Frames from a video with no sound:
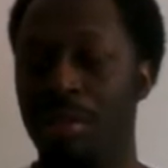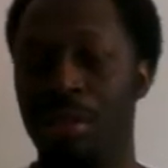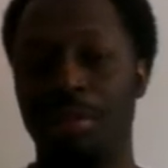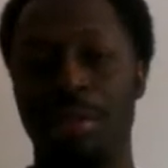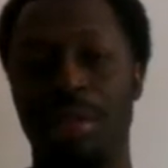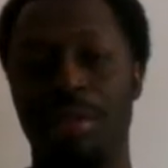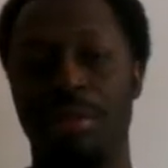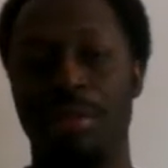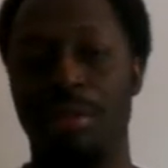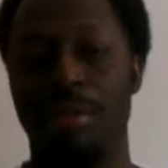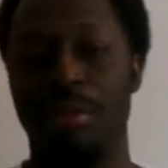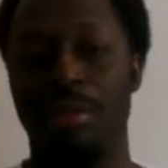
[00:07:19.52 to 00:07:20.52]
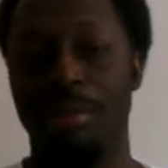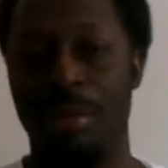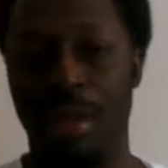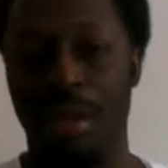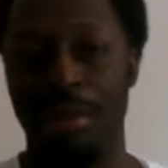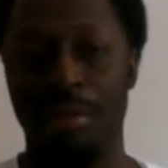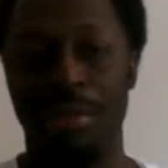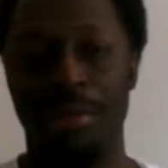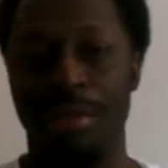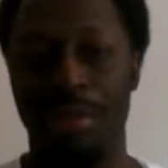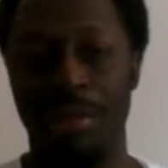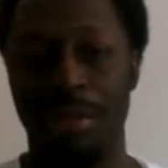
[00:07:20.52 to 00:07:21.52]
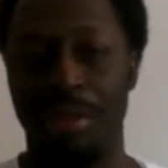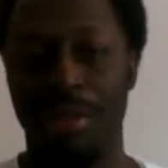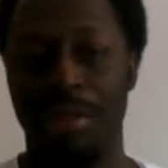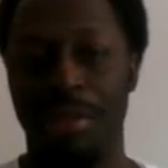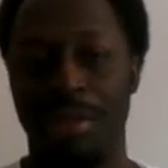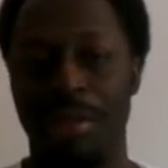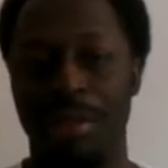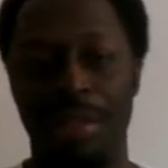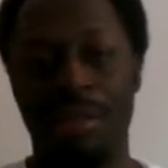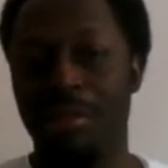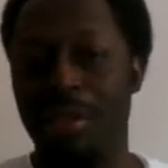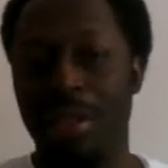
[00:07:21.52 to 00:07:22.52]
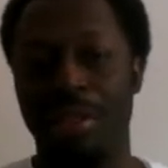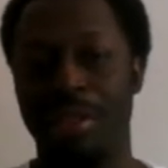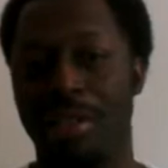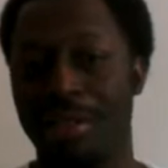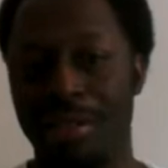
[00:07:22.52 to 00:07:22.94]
what we do sometimes. They don't get it.